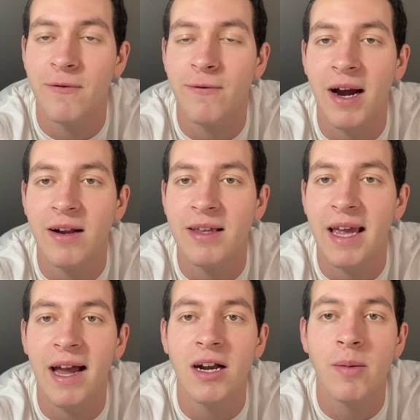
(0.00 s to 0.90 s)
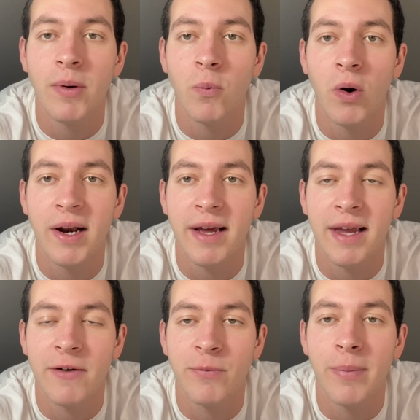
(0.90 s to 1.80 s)
finally, at number 1, I
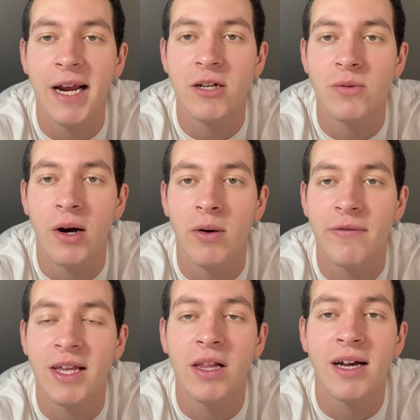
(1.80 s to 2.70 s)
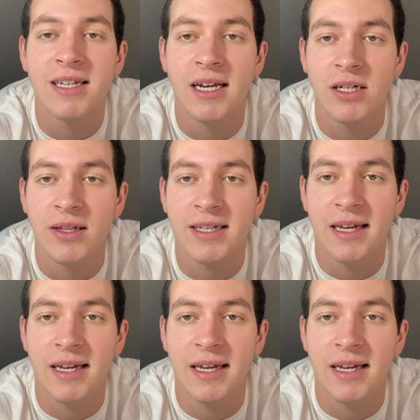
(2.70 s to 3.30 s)
have Mike Trout of the Los Angeles